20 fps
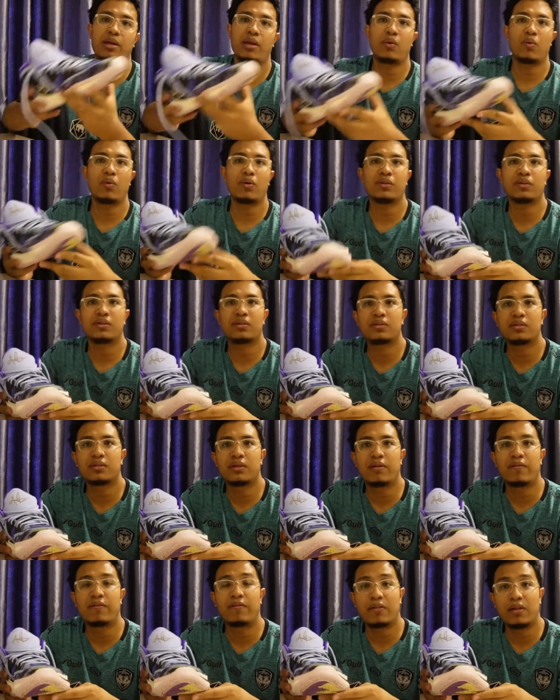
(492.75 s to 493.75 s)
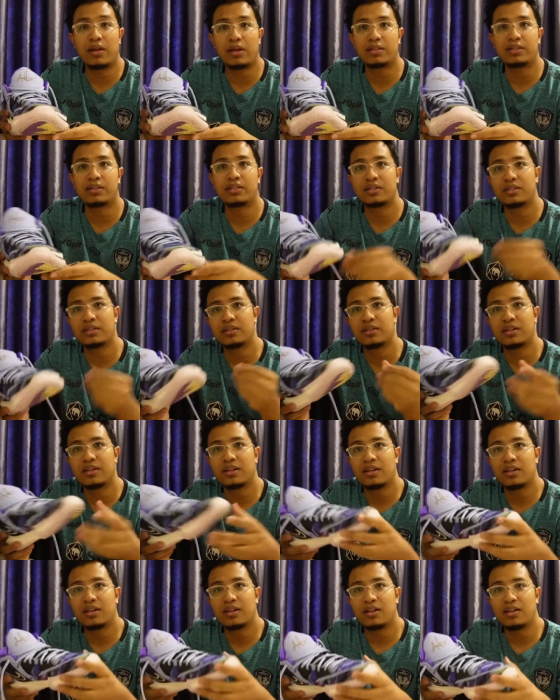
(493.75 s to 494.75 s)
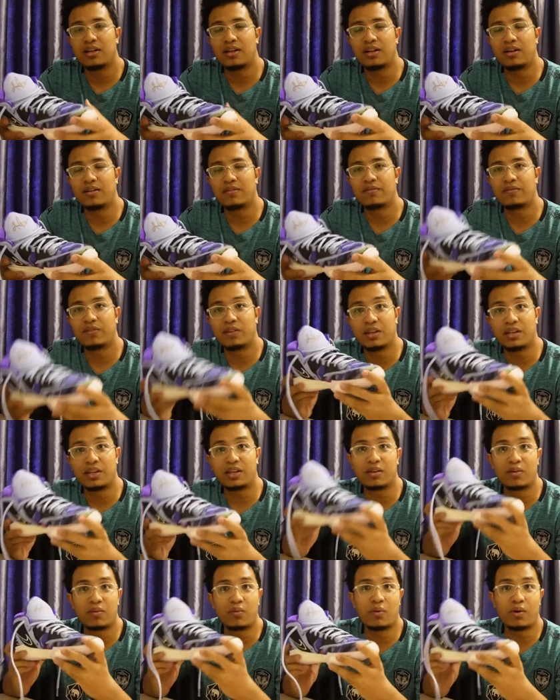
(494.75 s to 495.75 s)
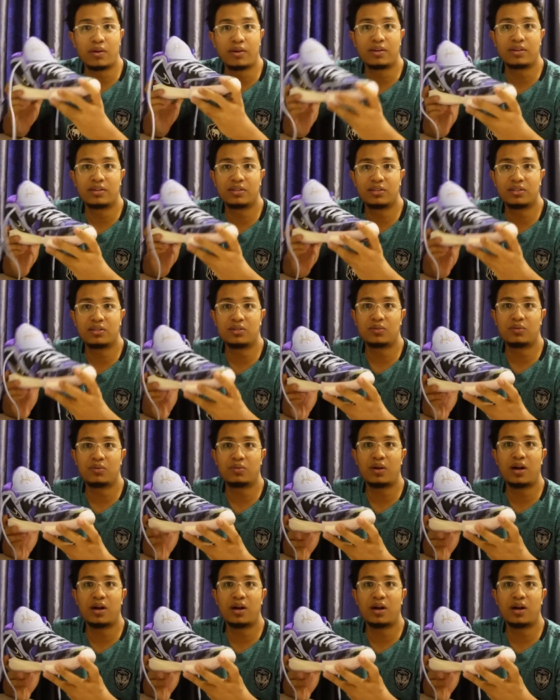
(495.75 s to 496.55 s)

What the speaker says: It was a flush feeling wearing the shoe.